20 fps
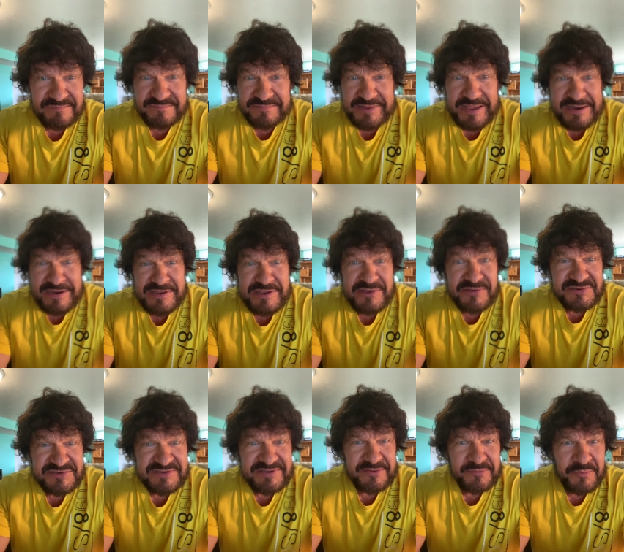getting
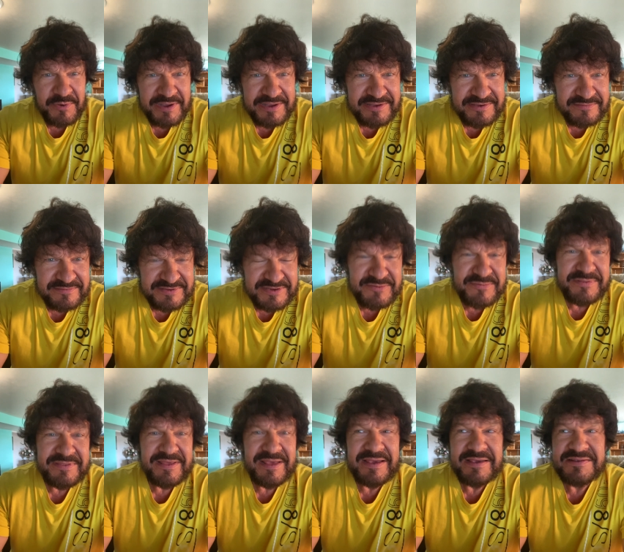used to the way you do
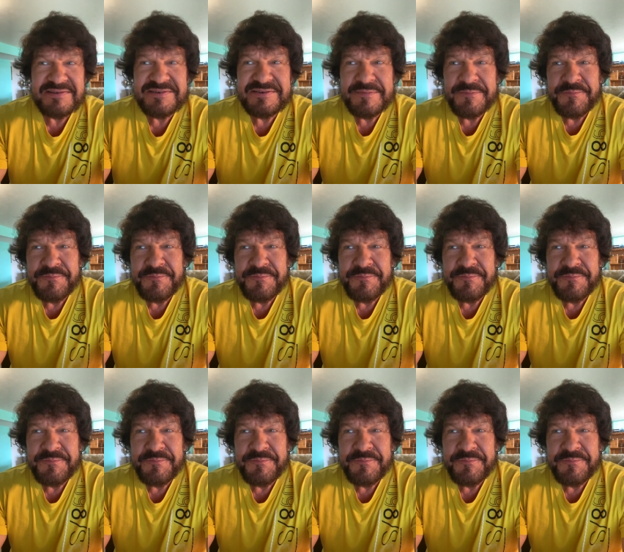things.